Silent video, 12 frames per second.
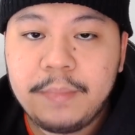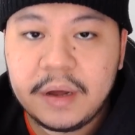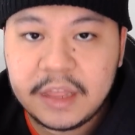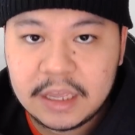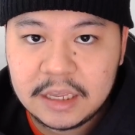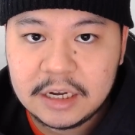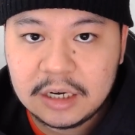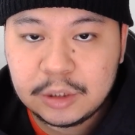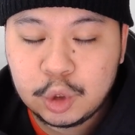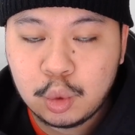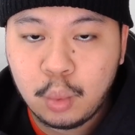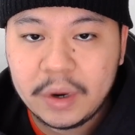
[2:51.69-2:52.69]
by the year
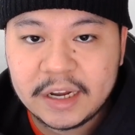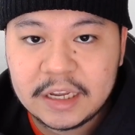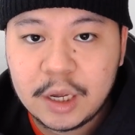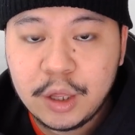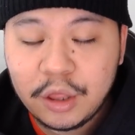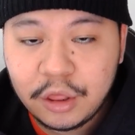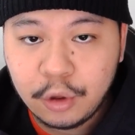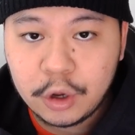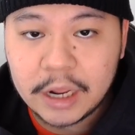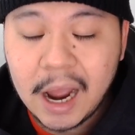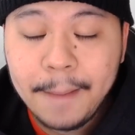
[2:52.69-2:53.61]
2030.